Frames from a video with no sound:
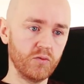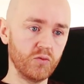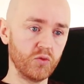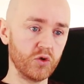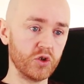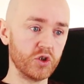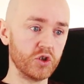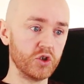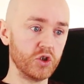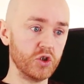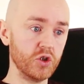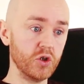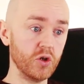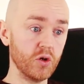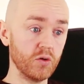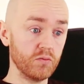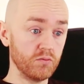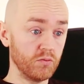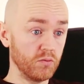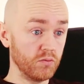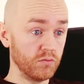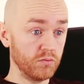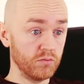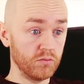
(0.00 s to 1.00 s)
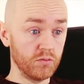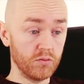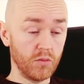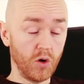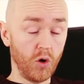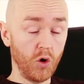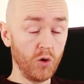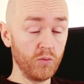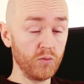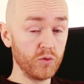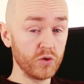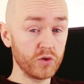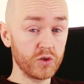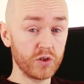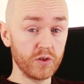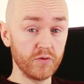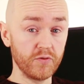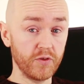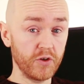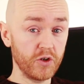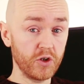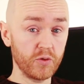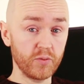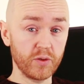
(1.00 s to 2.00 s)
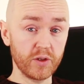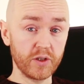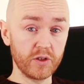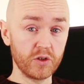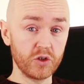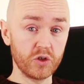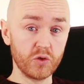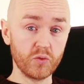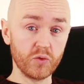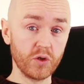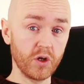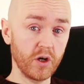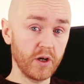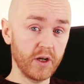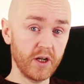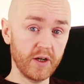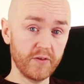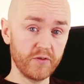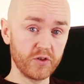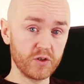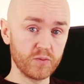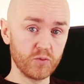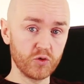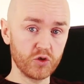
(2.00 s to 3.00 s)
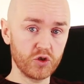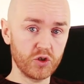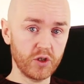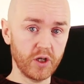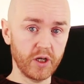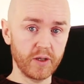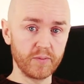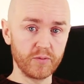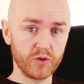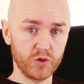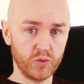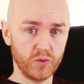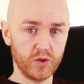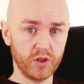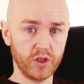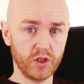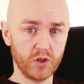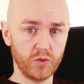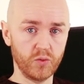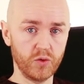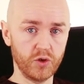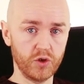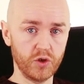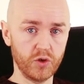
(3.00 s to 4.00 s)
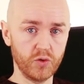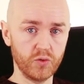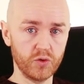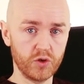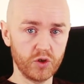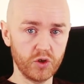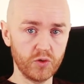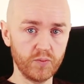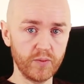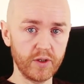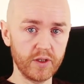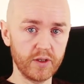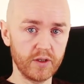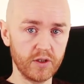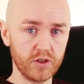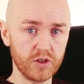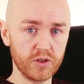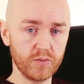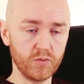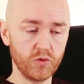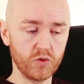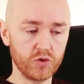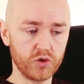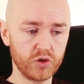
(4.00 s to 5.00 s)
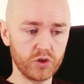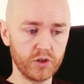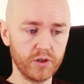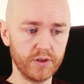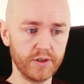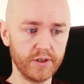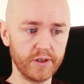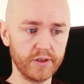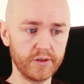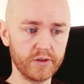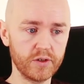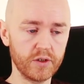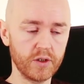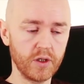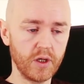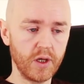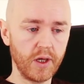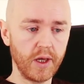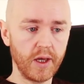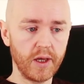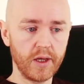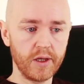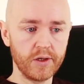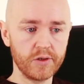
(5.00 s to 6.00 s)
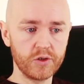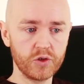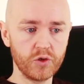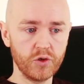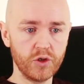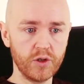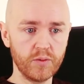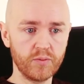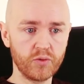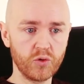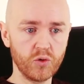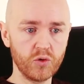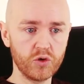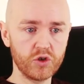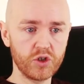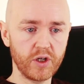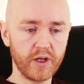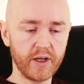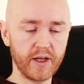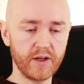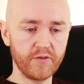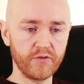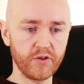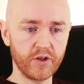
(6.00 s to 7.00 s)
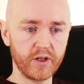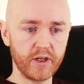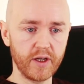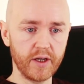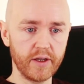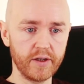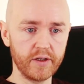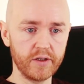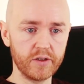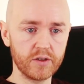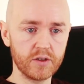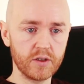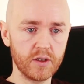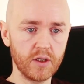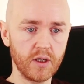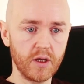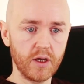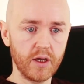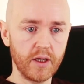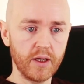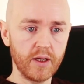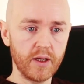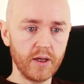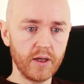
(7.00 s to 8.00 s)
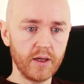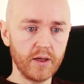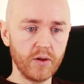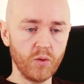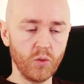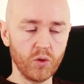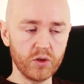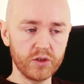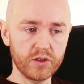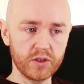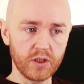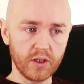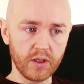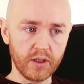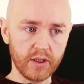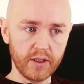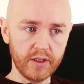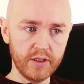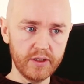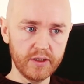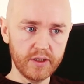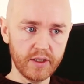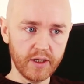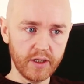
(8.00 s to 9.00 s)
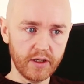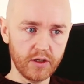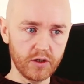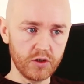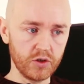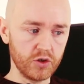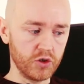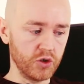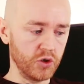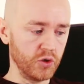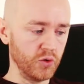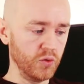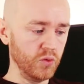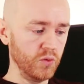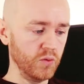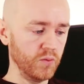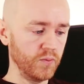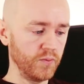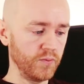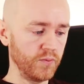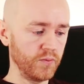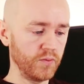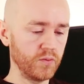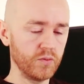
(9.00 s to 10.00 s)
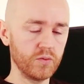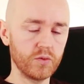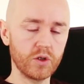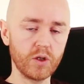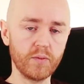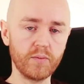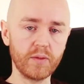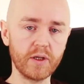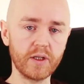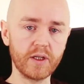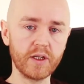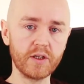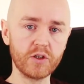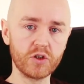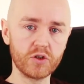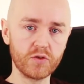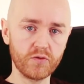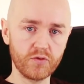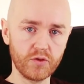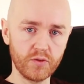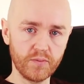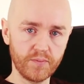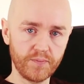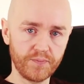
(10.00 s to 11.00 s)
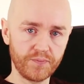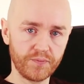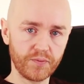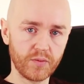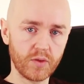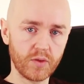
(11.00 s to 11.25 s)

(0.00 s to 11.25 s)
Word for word: We almost invariably do not have as much time as we think we do to meet these emotional needs. So the approach I advocate is, what's the least I can do to meet each of them?